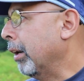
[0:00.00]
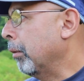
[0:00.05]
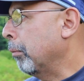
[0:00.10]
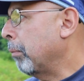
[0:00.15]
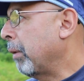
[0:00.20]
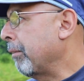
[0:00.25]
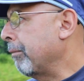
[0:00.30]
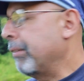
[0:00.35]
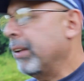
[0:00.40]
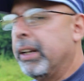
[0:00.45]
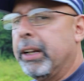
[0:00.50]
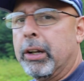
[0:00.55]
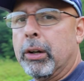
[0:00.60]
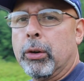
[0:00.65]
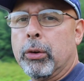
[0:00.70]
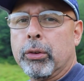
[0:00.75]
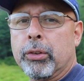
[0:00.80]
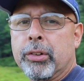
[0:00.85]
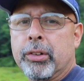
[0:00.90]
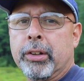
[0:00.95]
my
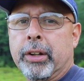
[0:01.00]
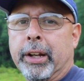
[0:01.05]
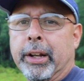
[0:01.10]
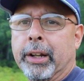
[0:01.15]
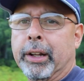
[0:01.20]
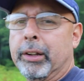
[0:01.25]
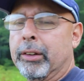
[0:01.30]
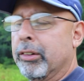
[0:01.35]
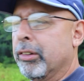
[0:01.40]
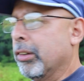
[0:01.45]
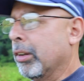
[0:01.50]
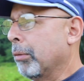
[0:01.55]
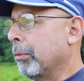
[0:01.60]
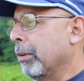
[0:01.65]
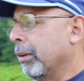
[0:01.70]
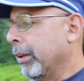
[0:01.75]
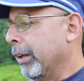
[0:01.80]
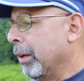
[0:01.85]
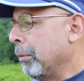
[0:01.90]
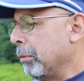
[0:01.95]
videos and some
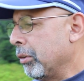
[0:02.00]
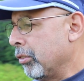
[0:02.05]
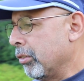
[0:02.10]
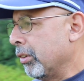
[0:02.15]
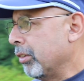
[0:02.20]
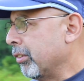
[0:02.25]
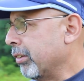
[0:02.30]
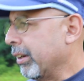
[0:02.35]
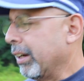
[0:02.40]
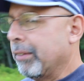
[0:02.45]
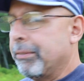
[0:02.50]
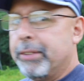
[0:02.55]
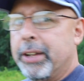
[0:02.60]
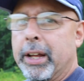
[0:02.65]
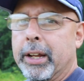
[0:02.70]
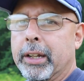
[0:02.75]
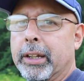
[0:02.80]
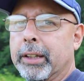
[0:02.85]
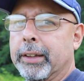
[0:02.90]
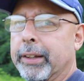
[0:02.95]
of the images that I've
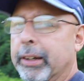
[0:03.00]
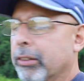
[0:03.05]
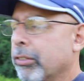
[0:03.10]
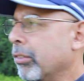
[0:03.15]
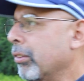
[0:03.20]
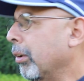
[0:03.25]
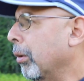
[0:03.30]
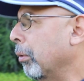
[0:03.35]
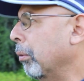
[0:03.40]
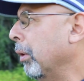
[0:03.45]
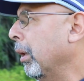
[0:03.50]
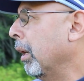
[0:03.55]
taken there. So,